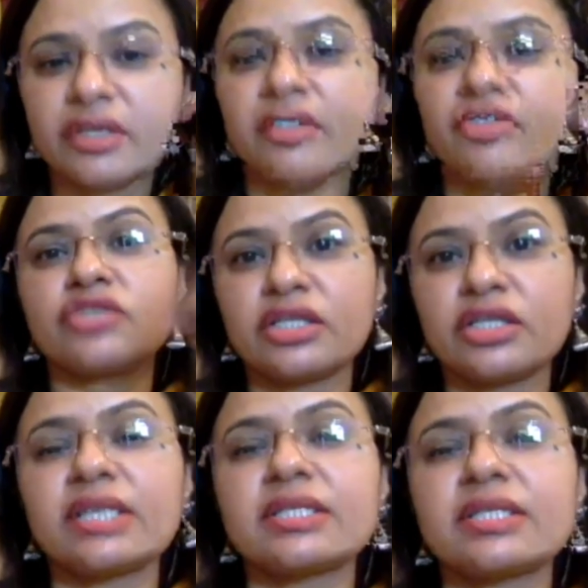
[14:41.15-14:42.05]
in the
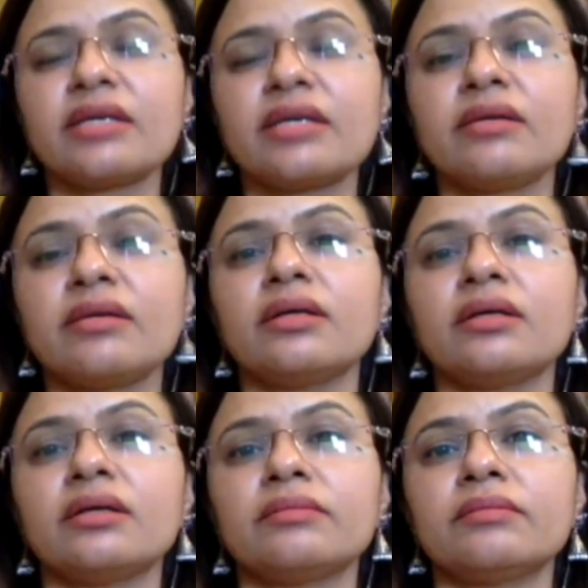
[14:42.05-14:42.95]

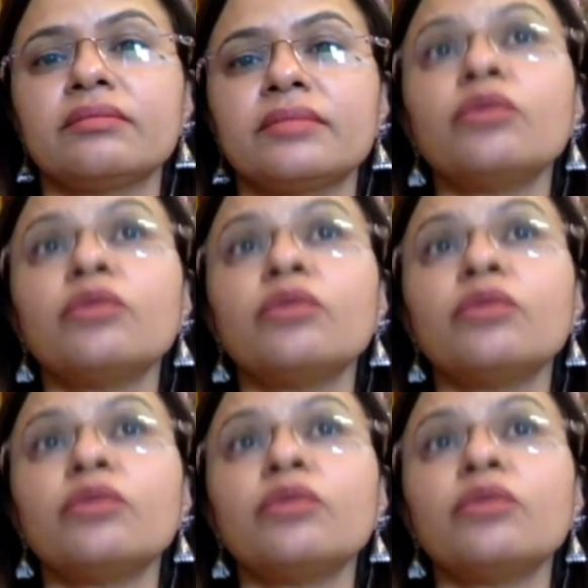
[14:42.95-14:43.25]
strategizing